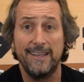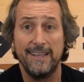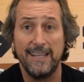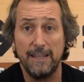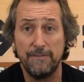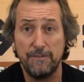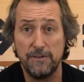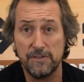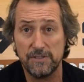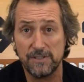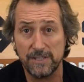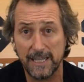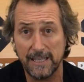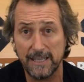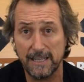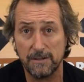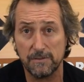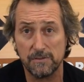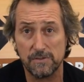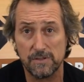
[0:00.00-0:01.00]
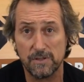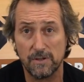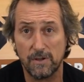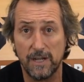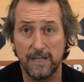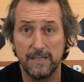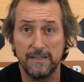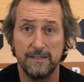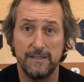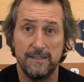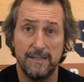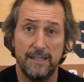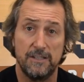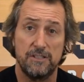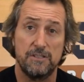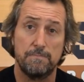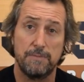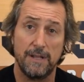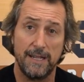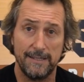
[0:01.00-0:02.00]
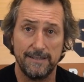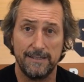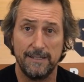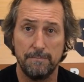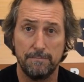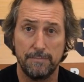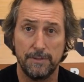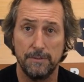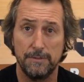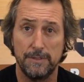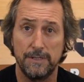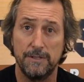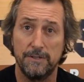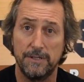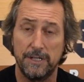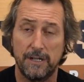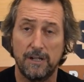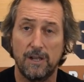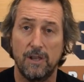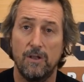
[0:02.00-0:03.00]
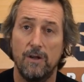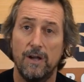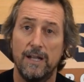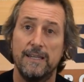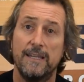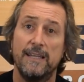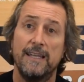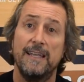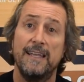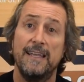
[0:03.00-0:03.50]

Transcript: If you see that on site, explain to your builder or your client.